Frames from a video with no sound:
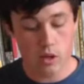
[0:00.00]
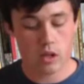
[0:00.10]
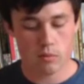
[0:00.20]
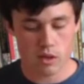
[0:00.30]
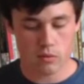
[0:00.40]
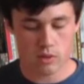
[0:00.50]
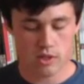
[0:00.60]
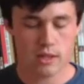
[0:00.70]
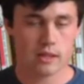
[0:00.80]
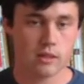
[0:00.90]
we come in,
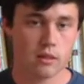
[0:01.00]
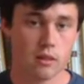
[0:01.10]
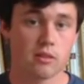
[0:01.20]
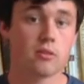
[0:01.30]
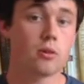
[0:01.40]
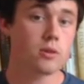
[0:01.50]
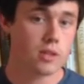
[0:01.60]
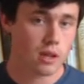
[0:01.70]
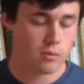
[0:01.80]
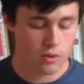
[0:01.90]
which is actually the third
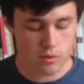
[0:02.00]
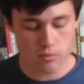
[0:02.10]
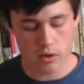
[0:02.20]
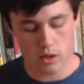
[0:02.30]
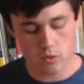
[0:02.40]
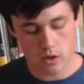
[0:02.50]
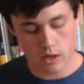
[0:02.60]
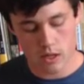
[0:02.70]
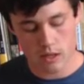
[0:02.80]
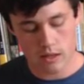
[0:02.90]
time we do the bridge, we're
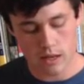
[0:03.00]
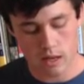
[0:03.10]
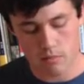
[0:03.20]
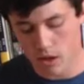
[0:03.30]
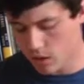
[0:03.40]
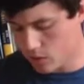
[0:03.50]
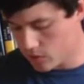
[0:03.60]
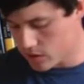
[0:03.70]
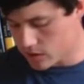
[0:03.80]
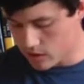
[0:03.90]
going to hit that A minor,
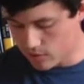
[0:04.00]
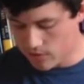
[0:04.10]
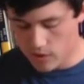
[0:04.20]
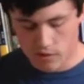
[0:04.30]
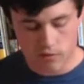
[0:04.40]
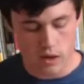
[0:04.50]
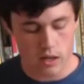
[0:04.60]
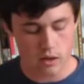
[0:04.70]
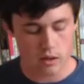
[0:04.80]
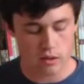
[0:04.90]
which is the 5th
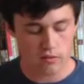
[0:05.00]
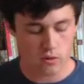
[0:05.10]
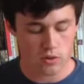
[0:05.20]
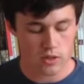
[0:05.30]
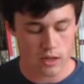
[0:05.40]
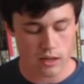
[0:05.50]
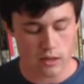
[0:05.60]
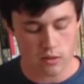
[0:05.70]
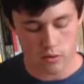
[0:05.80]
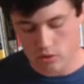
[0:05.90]
fret on the 1st, 2nd,
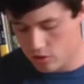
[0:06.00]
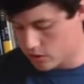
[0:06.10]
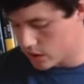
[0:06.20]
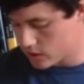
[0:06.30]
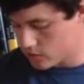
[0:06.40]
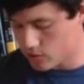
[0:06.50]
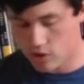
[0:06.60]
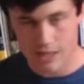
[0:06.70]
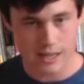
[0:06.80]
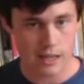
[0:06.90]
and 3rd strings. We're
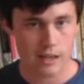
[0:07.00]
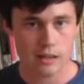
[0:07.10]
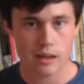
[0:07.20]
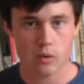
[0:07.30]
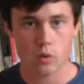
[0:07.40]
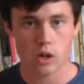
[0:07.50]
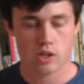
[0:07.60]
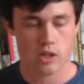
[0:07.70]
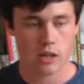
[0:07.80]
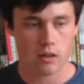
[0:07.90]
just going to hit it and let it
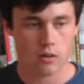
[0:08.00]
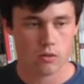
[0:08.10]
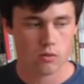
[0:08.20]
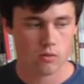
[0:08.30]
wash together.